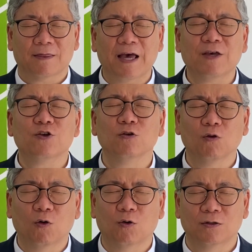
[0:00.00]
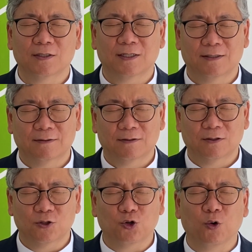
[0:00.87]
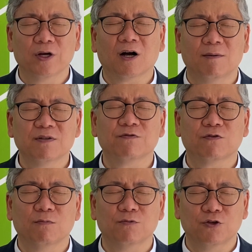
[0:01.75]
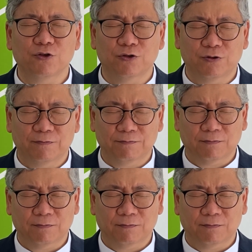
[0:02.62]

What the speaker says: Thank you, Lord. The joy comes from you.